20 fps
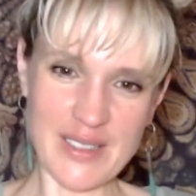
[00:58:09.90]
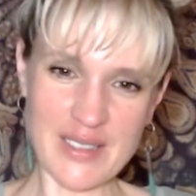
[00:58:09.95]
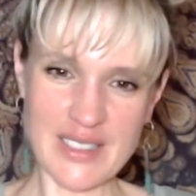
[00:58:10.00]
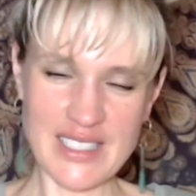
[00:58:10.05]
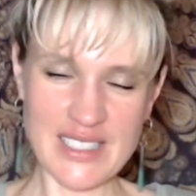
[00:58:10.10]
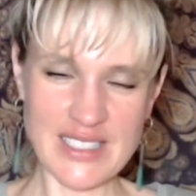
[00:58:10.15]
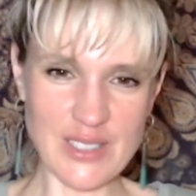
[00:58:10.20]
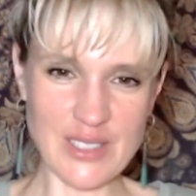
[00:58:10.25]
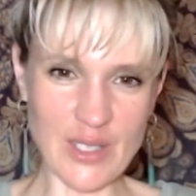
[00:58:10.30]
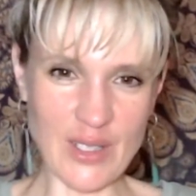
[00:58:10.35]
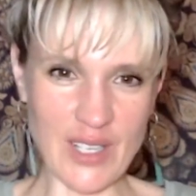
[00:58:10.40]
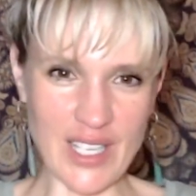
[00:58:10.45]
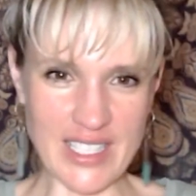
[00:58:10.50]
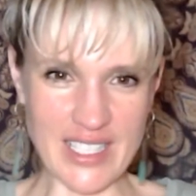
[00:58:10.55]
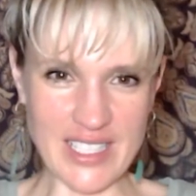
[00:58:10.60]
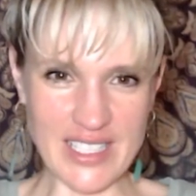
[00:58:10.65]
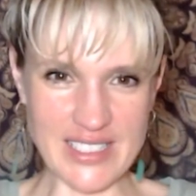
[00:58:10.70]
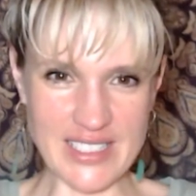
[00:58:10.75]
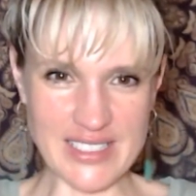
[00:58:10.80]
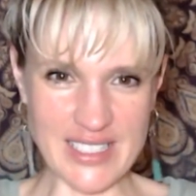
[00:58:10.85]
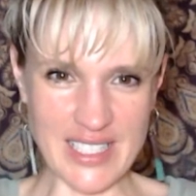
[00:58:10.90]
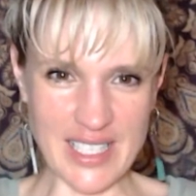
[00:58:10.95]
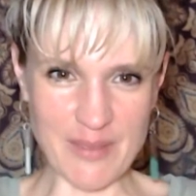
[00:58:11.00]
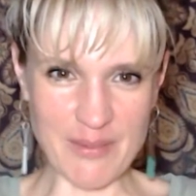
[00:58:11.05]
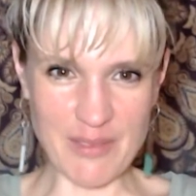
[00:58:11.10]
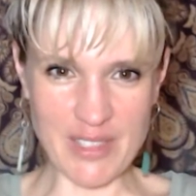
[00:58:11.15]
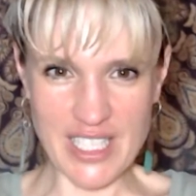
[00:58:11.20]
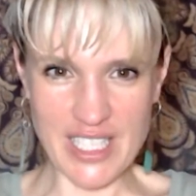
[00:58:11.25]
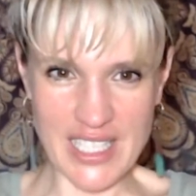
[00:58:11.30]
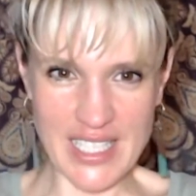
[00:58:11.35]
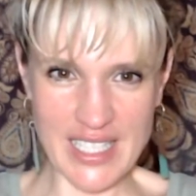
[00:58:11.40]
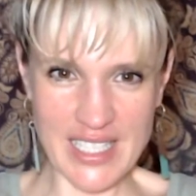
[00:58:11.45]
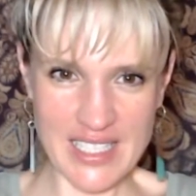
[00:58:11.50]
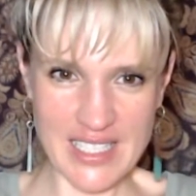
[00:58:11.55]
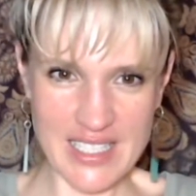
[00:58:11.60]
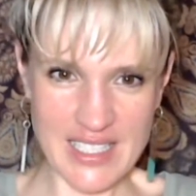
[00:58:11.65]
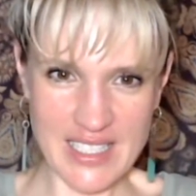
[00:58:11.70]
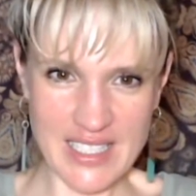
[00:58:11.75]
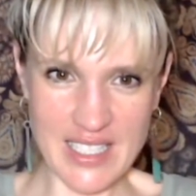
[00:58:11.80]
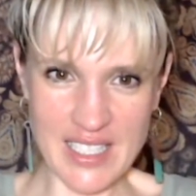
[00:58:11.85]
it's not kind of the same really.
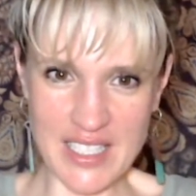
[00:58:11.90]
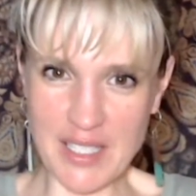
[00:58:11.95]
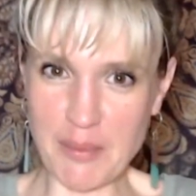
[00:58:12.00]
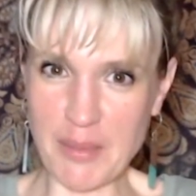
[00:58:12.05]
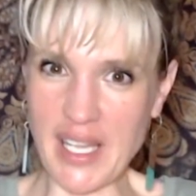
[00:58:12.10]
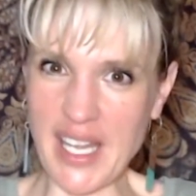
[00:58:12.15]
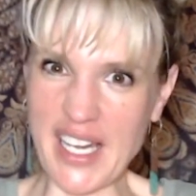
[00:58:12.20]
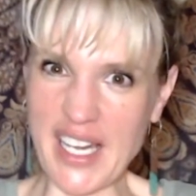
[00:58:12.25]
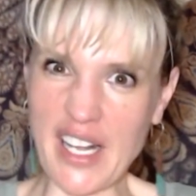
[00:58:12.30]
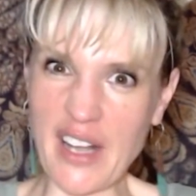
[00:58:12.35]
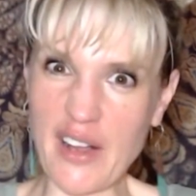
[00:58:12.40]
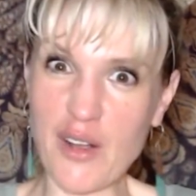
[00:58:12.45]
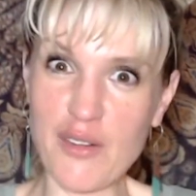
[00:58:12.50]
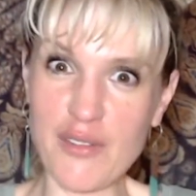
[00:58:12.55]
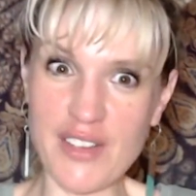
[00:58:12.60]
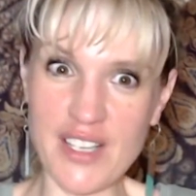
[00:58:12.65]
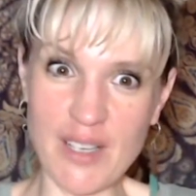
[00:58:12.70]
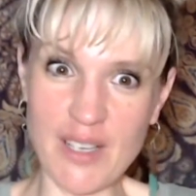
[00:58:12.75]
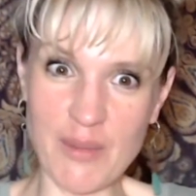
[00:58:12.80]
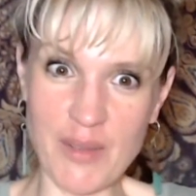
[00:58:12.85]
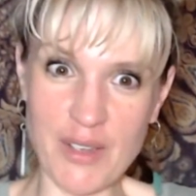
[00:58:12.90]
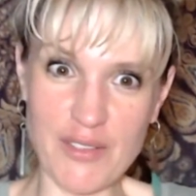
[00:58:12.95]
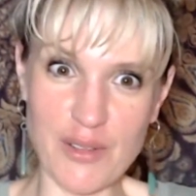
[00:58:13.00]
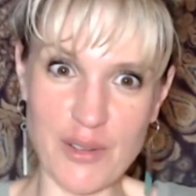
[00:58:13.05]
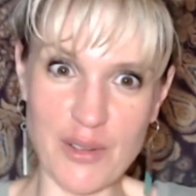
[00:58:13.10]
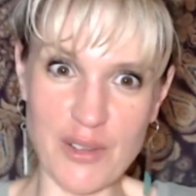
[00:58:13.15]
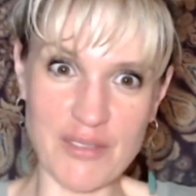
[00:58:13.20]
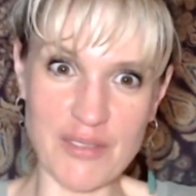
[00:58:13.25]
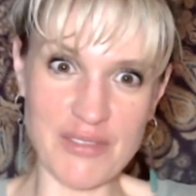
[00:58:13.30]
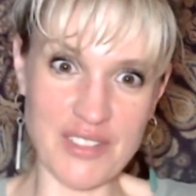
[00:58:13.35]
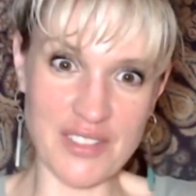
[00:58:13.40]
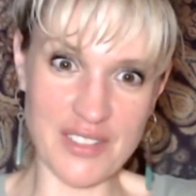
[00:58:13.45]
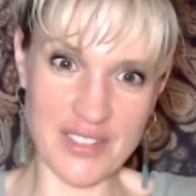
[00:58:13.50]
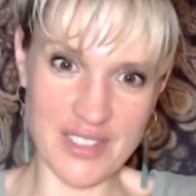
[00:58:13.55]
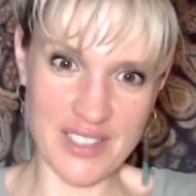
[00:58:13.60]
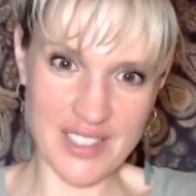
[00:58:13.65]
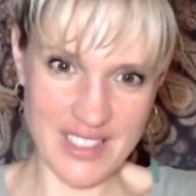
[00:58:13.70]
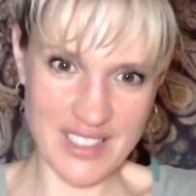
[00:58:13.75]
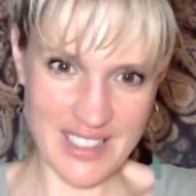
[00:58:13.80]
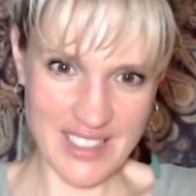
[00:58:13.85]
And then we had COVID, and we've all got
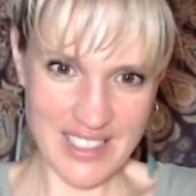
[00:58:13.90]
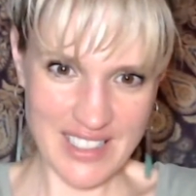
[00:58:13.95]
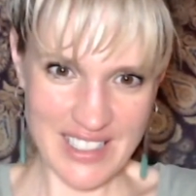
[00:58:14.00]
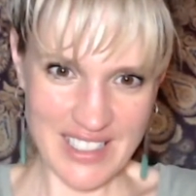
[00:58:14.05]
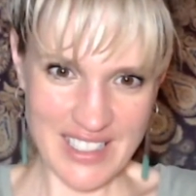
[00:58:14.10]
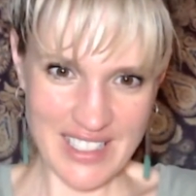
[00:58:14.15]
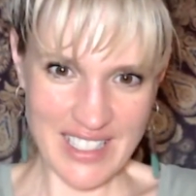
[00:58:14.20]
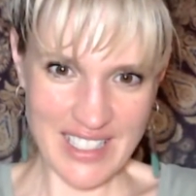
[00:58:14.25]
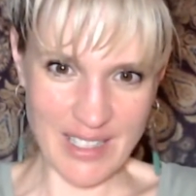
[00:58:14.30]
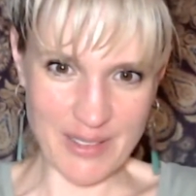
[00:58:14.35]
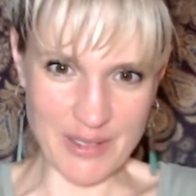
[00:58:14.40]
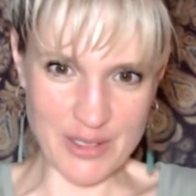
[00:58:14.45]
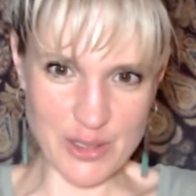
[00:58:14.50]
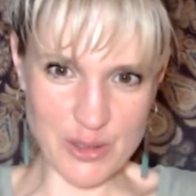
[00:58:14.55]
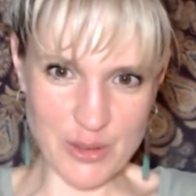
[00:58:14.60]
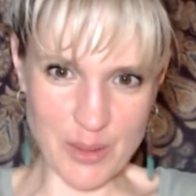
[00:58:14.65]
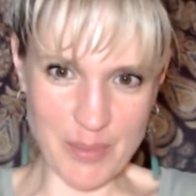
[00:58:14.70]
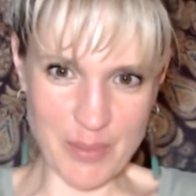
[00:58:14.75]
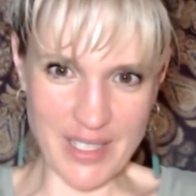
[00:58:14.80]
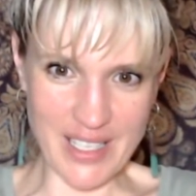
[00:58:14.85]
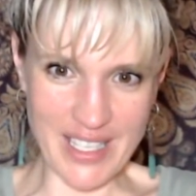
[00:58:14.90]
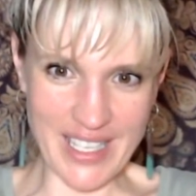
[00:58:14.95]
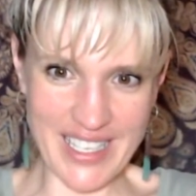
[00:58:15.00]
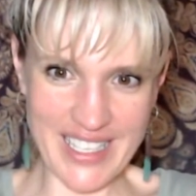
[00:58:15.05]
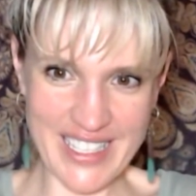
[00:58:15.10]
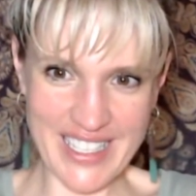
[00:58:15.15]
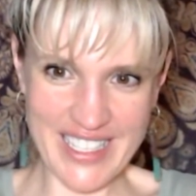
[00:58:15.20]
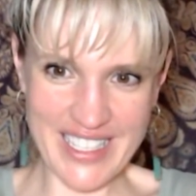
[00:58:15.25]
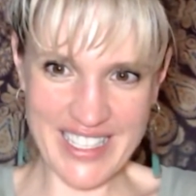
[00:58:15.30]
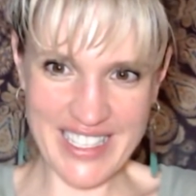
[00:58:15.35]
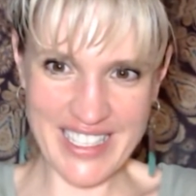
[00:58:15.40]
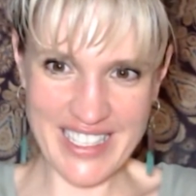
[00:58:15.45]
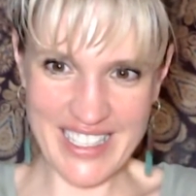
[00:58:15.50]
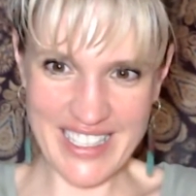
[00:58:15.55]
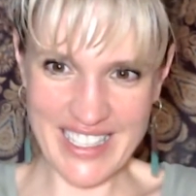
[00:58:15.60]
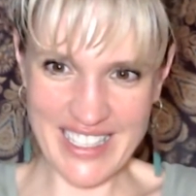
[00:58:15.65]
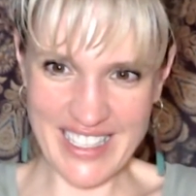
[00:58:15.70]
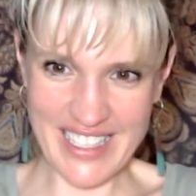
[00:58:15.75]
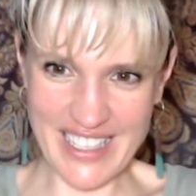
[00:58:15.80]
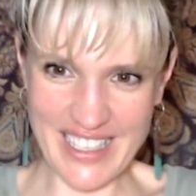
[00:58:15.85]
that was trippy, eh?
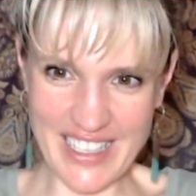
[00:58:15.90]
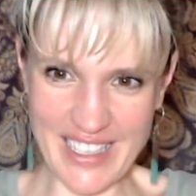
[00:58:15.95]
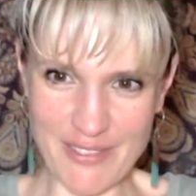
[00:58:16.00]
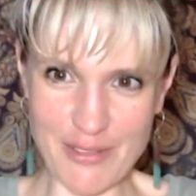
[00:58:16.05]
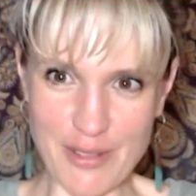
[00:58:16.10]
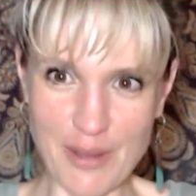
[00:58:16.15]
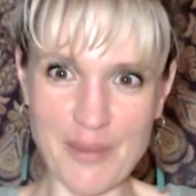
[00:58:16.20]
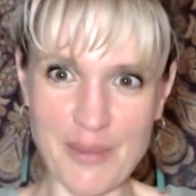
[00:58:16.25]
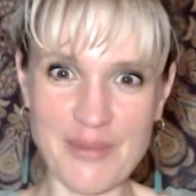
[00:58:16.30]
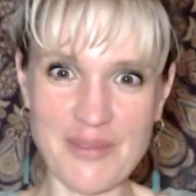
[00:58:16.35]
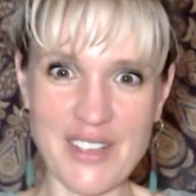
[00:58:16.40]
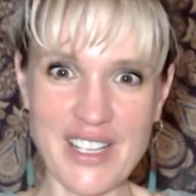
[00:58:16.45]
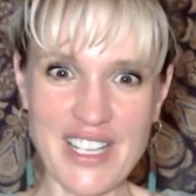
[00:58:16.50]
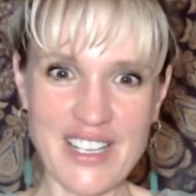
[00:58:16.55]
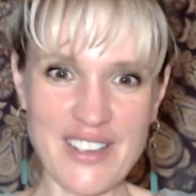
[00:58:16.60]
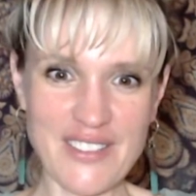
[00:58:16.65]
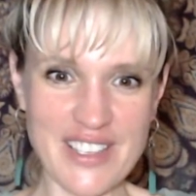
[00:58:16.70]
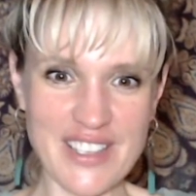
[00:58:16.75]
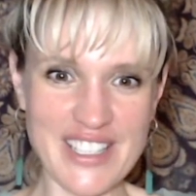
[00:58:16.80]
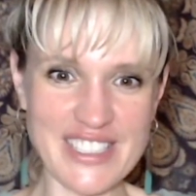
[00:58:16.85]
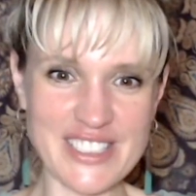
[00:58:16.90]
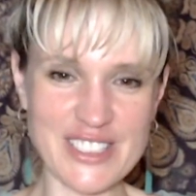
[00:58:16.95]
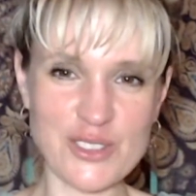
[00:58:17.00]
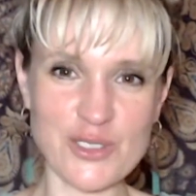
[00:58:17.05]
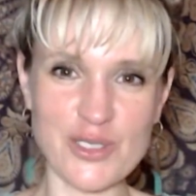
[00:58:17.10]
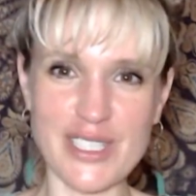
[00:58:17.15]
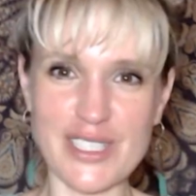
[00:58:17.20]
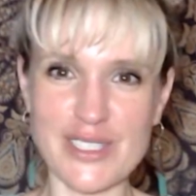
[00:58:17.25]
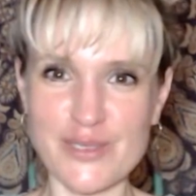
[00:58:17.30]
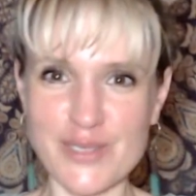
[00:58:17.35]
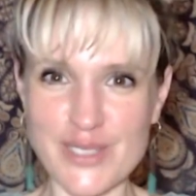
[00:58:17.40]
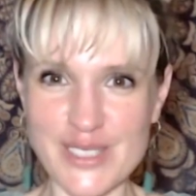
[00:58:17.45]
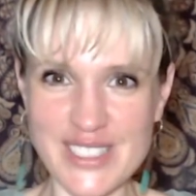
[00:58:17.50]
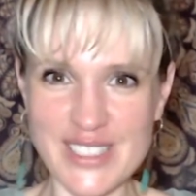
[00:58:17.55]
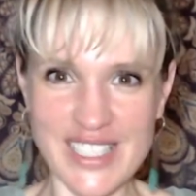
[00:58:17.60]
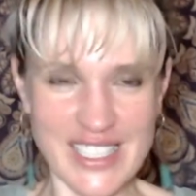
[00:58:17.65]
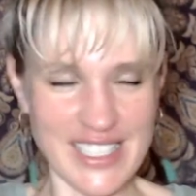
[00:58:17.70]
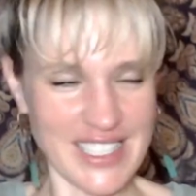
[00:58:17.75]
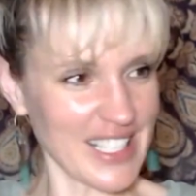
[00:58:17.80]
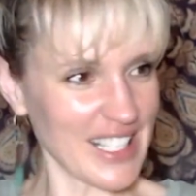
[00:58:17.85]
From when the streets were
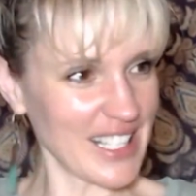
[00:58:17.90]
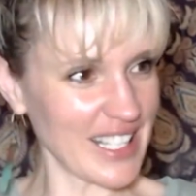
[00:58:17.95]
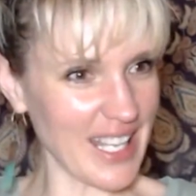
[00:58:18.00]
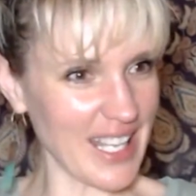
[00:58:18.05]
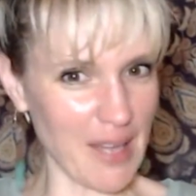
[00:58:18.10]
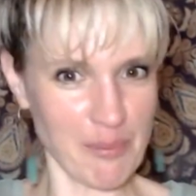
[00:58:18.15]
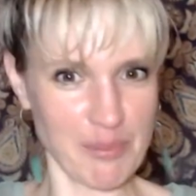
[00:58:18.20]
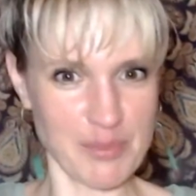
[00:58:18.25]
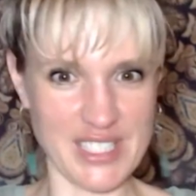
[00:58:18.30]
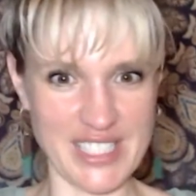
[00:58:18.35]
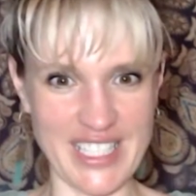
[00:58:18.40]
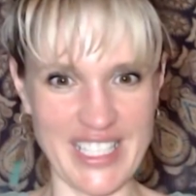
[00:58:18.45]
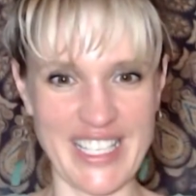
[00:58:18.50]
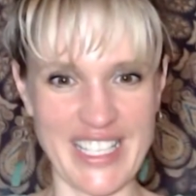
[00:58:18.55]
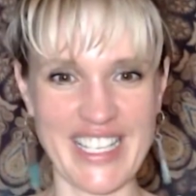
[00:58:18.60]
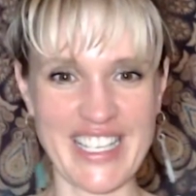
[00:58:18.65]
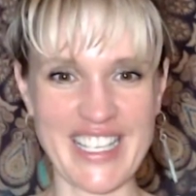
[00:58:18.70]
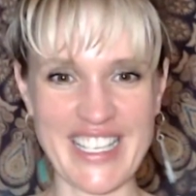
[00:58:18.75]
suddenly empty.